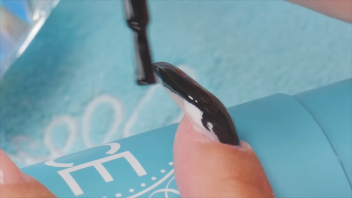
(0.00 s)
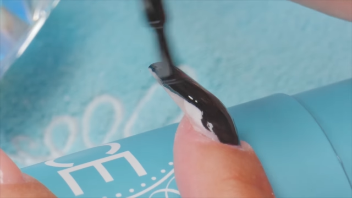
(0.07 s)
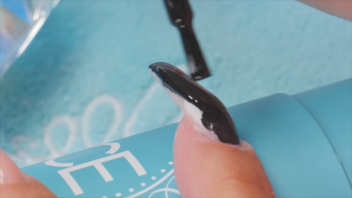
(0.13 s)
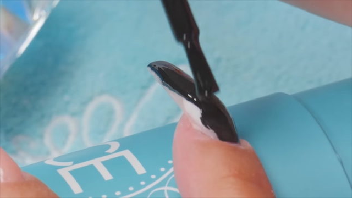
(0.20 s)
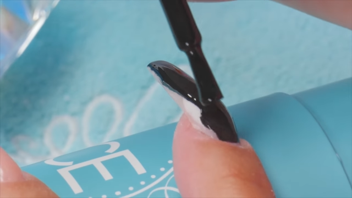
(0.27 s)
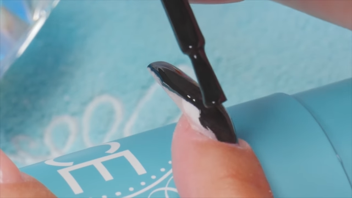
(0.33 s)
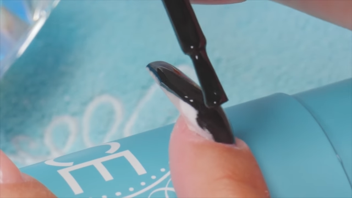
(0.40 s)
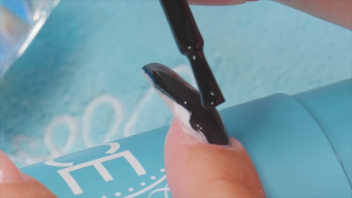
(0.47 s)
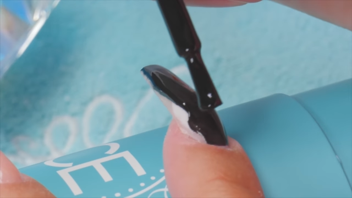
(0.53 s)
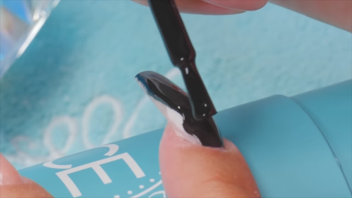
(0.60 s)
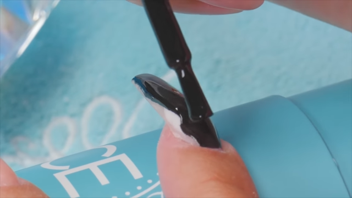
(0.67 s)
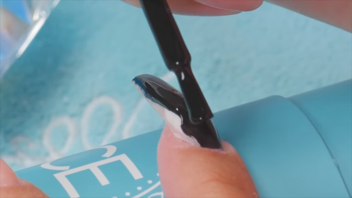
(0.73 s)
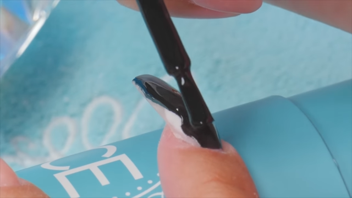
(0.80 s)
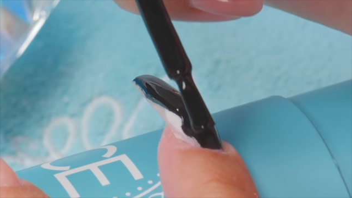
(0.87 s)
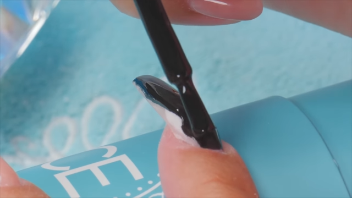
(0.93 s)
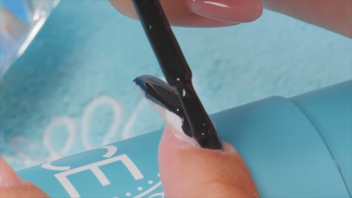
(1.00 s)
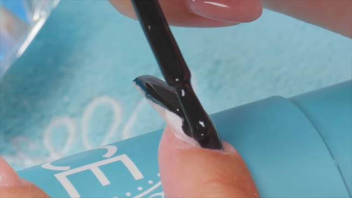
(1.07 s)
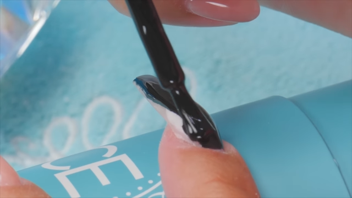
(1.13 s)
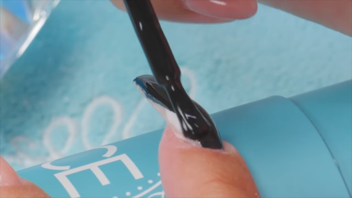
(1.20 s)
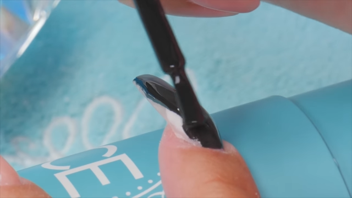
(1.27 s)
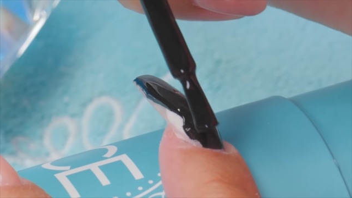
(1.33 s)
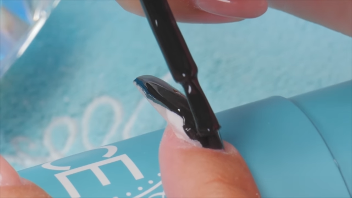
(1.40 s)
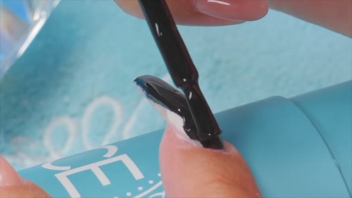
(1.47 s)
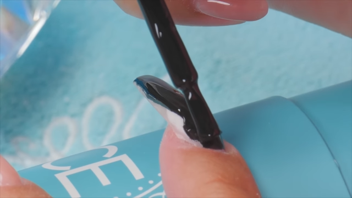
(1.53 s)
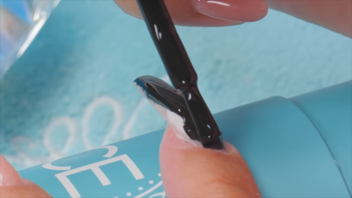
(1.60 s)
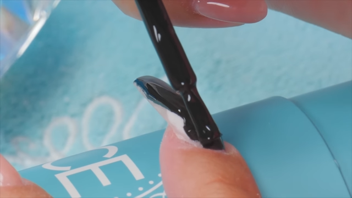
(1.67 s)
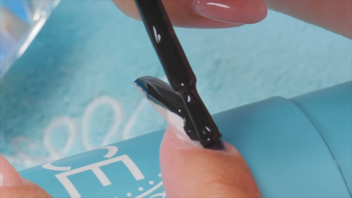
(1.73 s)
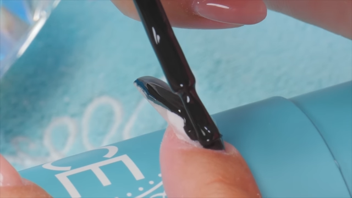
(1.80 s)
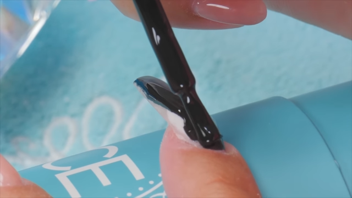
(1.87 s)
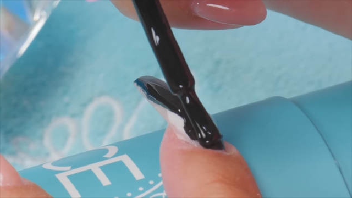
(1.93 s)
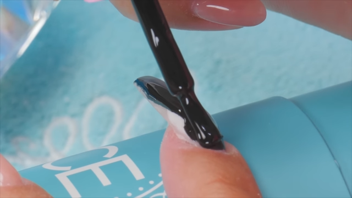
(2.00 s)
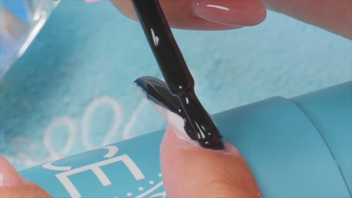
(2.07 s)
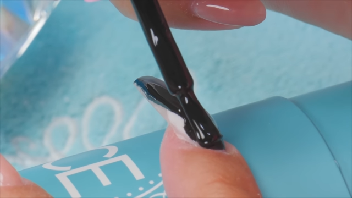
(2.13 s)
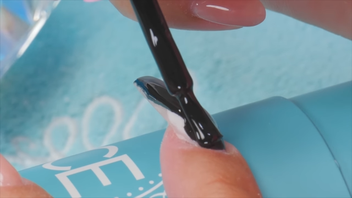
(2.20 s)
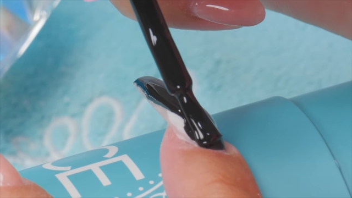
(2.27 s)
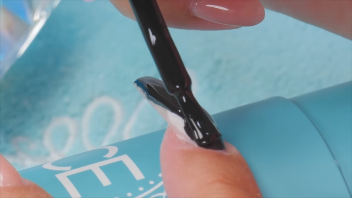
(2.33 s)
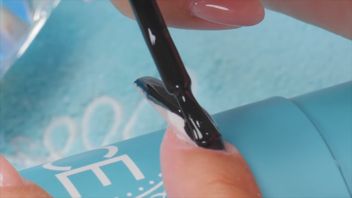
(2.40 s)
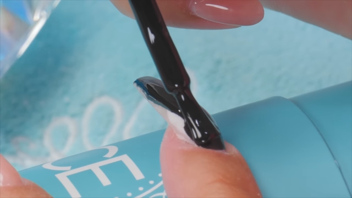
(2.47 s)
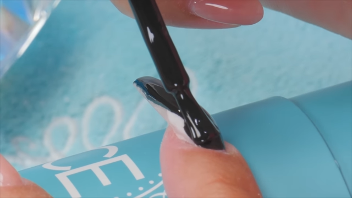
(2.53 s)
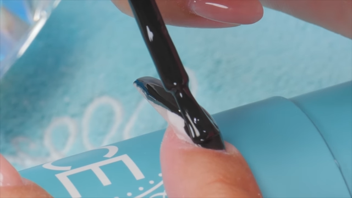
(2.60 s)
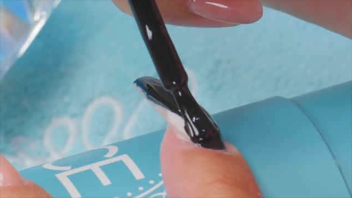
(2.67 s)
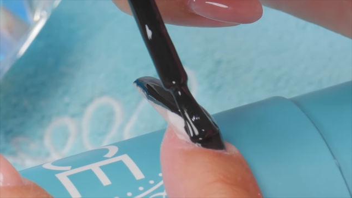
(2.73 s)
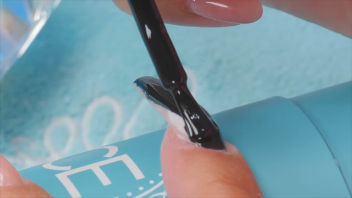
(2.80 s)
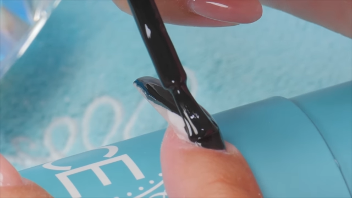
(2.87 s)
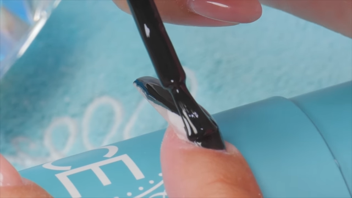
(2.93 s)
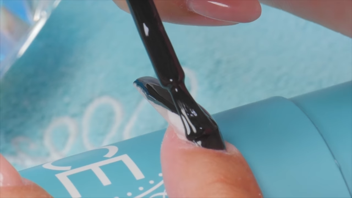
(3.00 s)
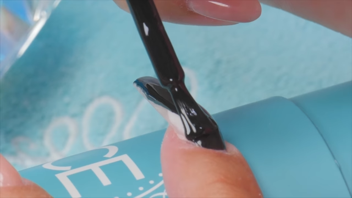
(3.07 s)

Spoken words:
[unreadable: no face in view]